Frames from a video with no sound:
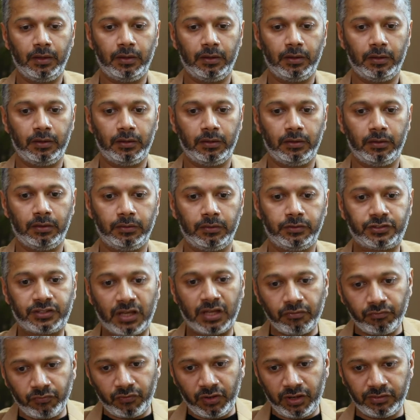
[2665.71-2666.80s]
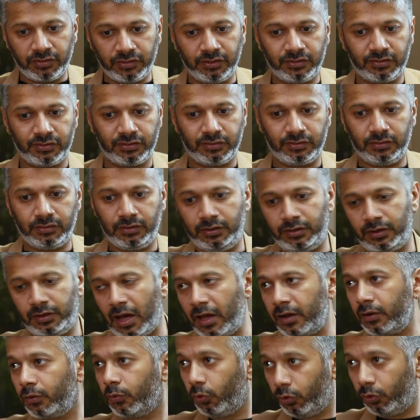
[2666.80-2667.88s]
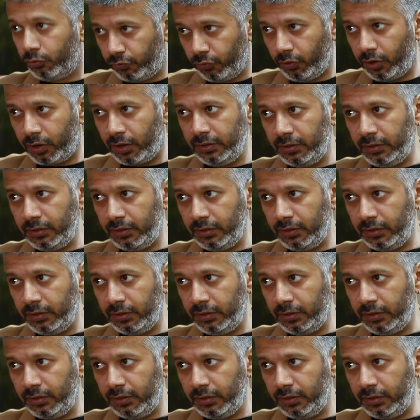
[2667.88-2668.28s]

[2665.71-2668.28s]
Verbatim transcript: uh, some ways it's done good for